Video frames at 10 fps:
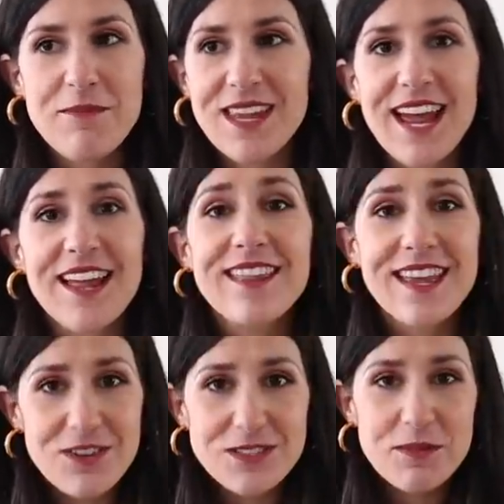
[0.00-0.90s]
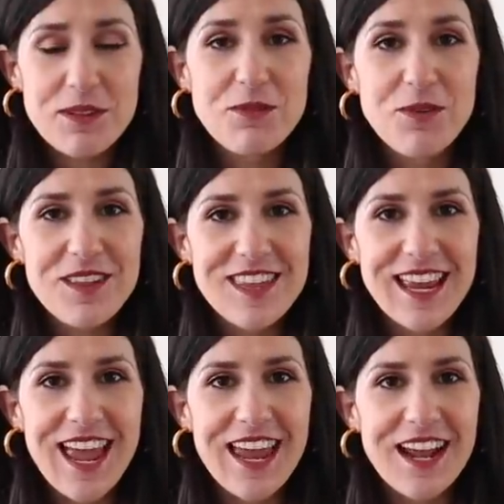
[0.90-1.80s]
But yeah, thank you so much for
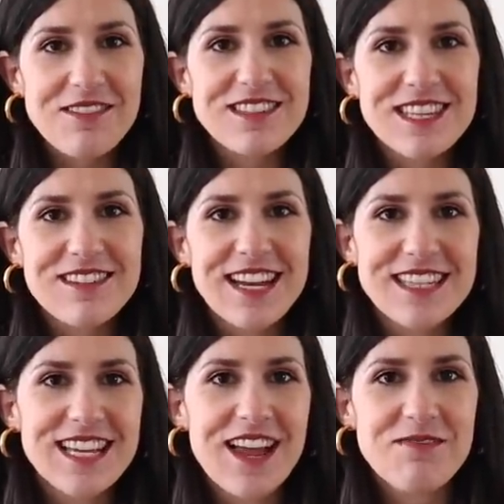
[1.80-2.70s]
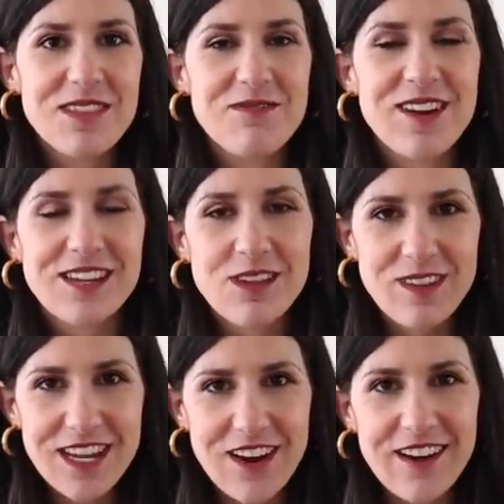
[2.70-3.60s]
watching and I will see you next time with a brand
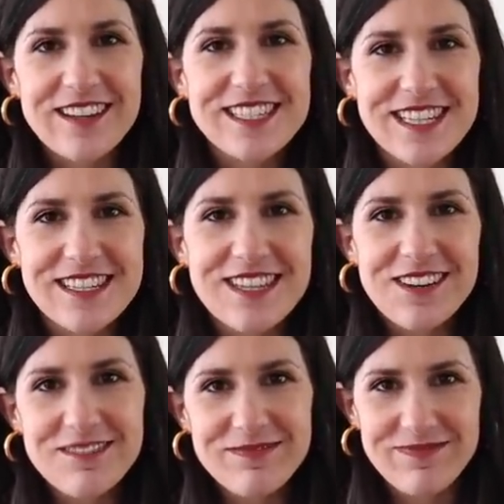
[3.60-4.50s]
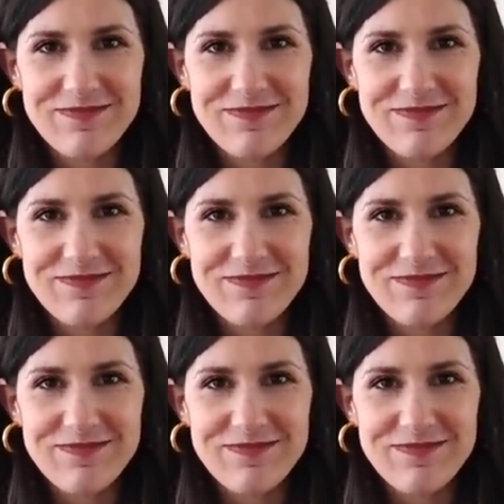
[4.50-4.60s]
new video. See you soon.